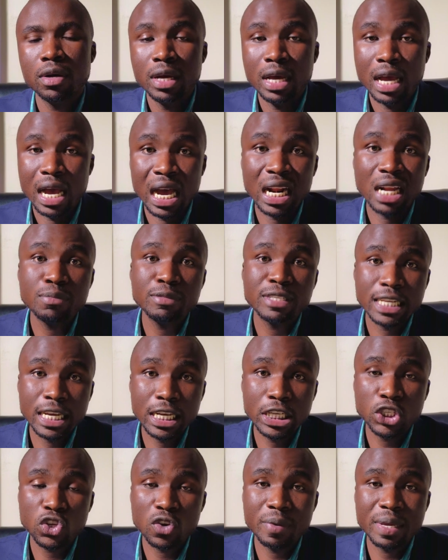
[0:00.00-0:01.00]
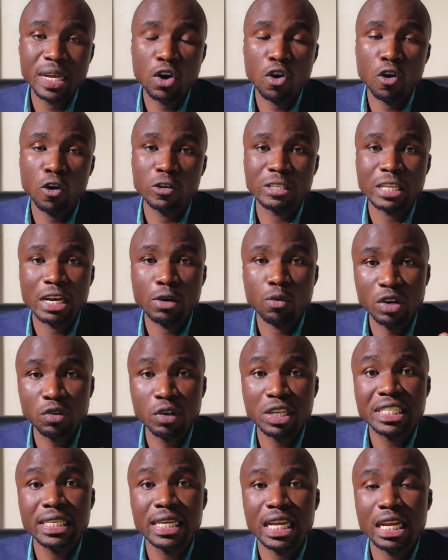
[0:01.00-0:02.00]
And I'm saying so because what we're
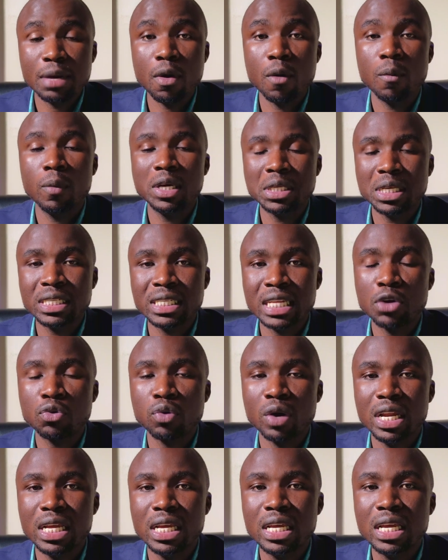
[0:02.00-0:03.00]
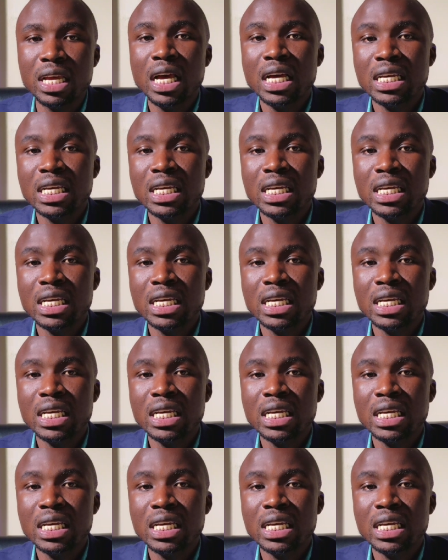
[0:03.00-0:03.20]
seeing at the moment is actually